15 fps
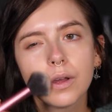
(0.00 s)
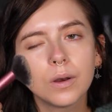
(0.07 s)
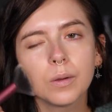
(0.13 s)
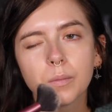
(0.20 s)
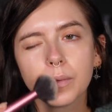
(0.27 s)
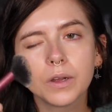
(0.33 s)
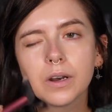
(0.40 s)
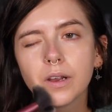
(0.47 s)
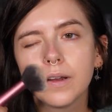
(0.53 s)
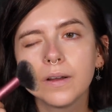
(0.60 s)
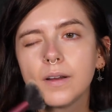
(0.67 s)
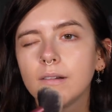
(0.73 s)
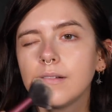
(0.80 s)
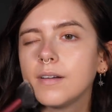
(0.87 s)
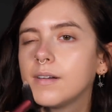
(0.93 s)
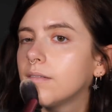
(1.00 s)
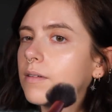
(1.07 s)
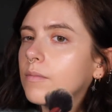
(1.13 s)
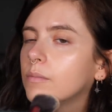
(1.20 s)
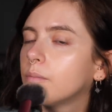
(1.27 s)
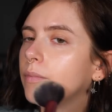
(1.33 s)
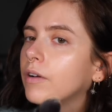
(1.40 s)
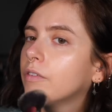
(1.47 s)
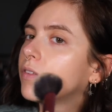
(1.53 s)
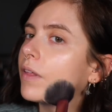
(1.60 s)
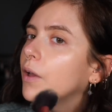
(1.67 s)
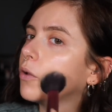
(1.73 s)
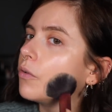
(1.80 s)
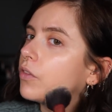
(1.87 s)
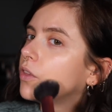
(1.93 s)
and I'm gonna buff
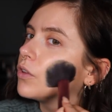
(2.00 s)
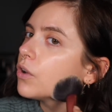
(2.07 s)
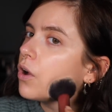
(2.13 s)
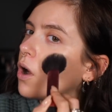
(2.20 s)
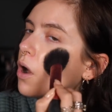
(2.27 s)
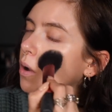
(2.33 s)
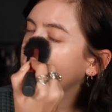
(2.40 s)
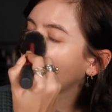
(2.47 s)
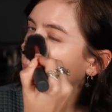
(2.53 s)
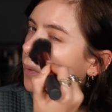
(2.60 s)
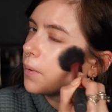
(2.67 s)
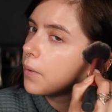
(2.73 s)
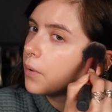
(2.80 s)
that over the top.